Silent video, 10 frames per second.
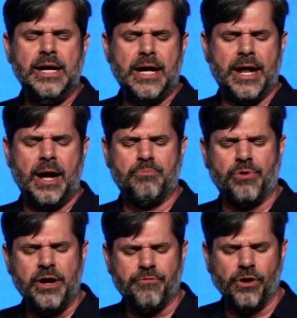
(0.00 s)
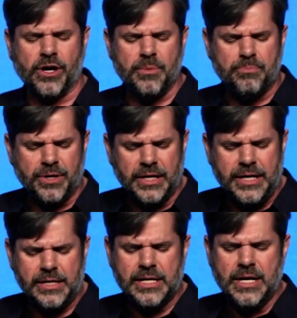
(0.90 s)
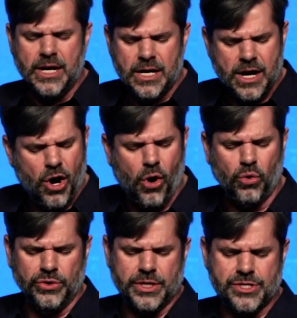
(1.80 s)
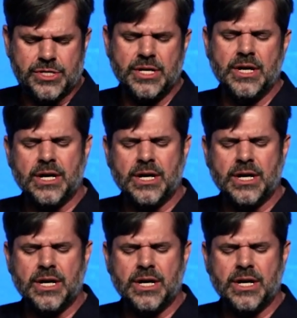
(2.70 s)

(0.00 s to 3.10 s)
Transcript: and I pray for a complete wholeness